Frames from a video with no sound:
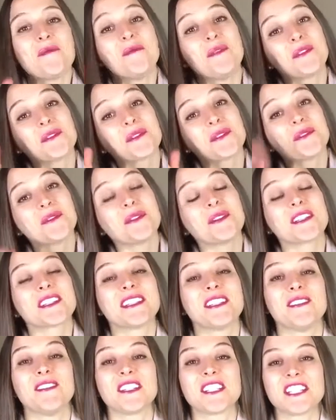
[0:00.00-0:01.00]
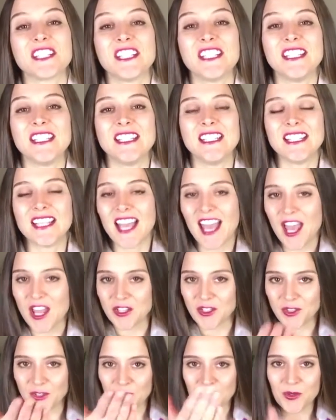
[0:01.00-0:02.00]
Bonjour, c'est Virginie
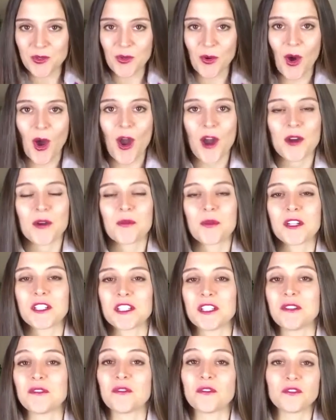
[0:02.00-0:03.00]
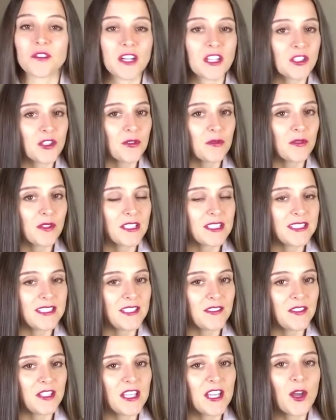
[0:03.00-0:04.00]
and you are watching French Trolley
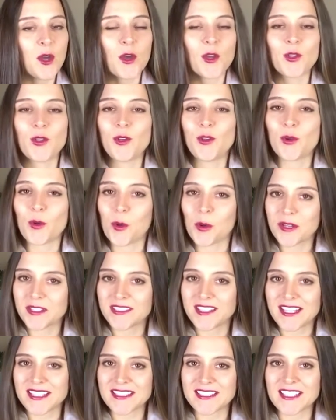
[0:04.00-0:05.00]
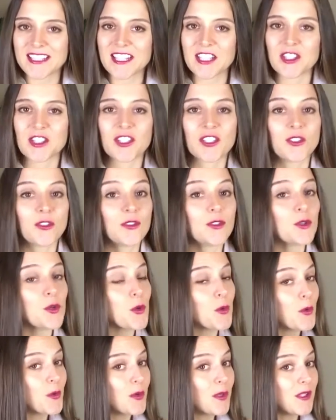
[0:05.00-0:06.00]
TV, your destination to
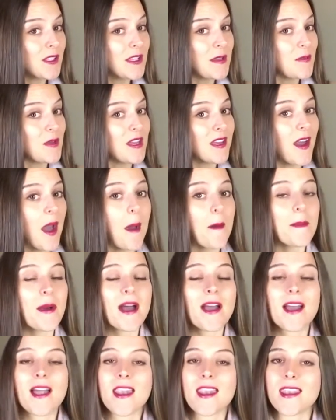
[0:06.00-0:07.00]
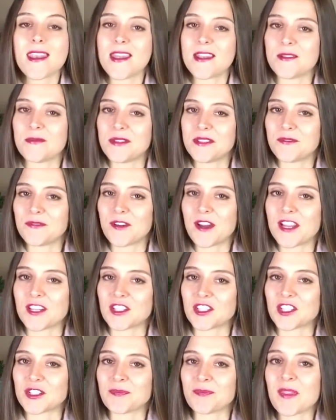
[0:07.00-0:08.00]
truly become a little bit
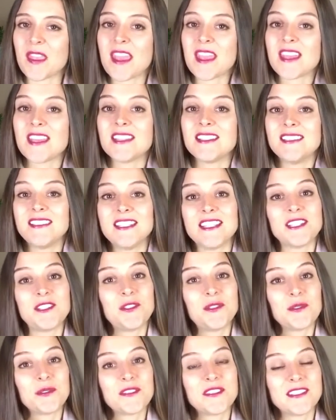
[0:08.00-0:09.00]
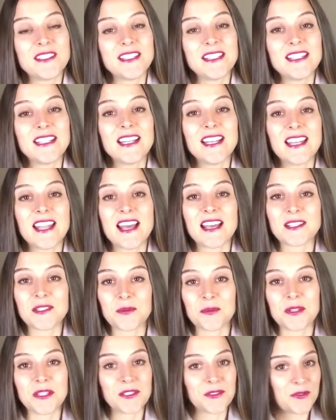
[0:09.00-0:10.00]
French. Did you see
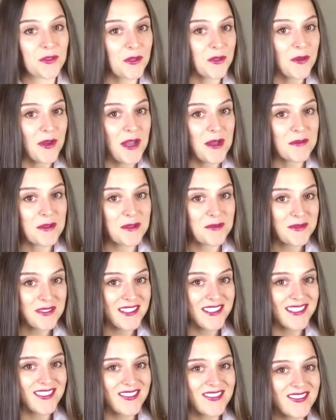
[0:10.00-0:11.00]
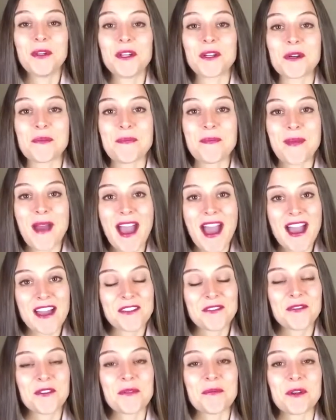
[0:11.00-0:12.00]
last week's photo albums? We are
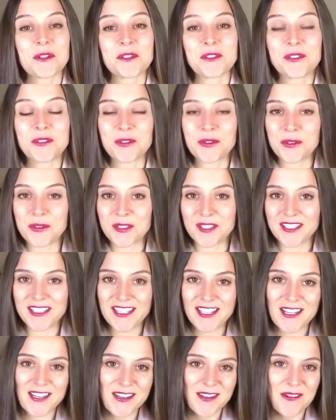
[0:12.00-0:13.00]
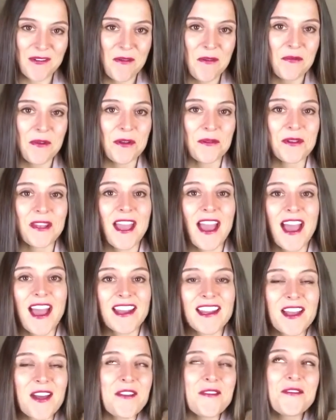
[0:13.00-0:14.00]
back from our tour in Lyon where we
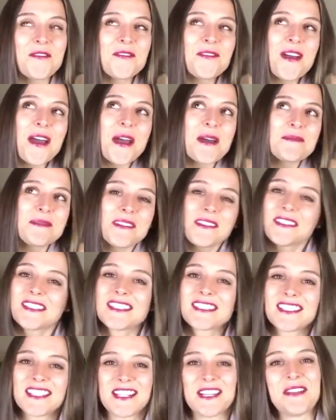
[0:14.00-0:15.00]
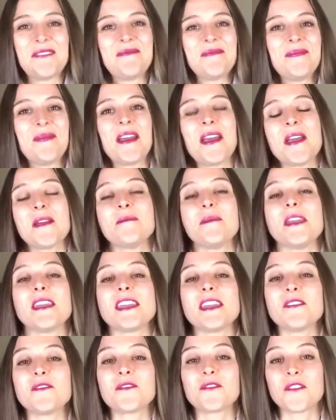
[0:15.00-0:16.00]
had a fabulous time,
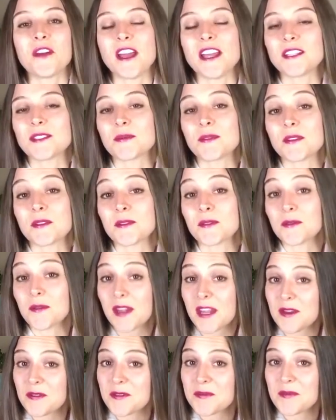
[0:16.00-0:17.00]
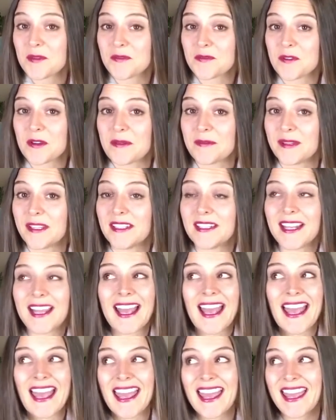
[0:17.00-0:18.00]
making friends with a great group of women
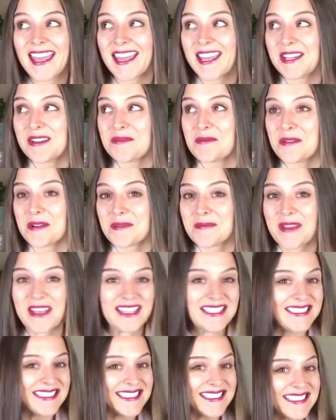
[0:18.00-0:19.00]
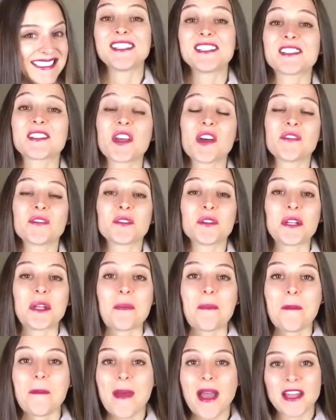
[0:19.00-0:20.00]
and one man,
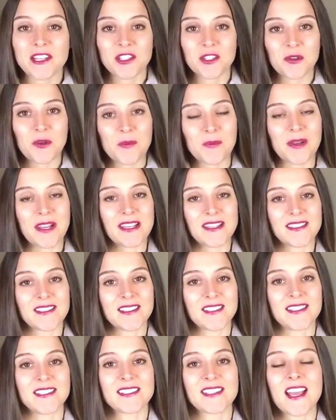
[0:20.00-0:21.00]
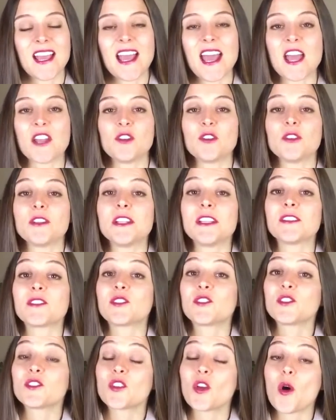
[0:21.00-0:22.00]
discovering magical places and learning
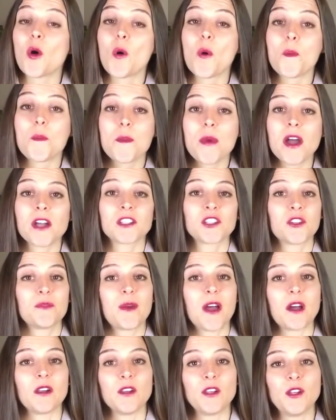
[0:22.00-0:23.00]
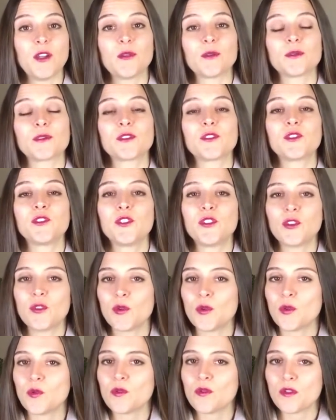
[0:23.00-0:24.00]
so much about Lyon's
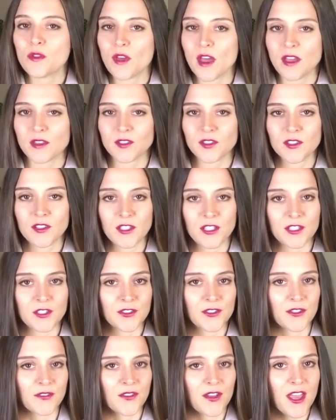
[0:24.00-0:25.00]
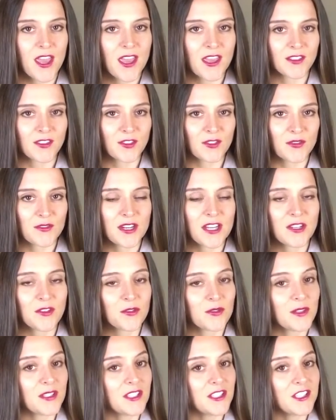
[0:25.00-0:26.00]
2,000 years of history,
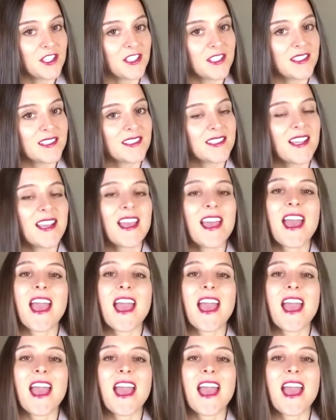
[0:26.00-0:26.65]
traditions,